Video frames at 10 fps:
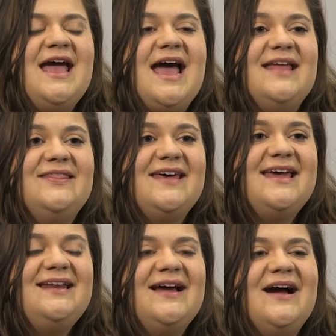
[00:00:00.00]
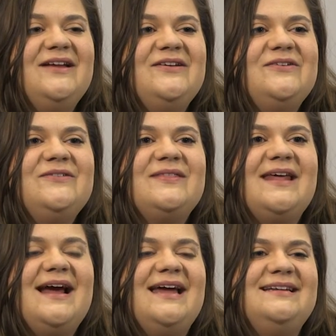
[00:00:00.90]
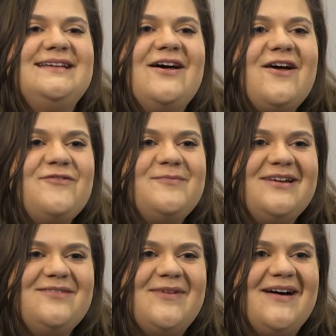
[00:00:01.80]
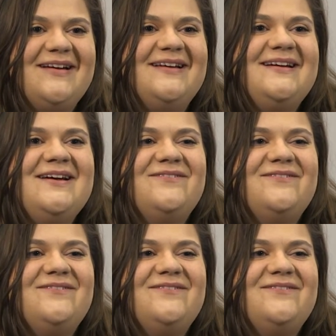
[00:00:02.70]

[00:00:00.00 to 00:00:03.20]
And then I knew that I had to tell everybody about it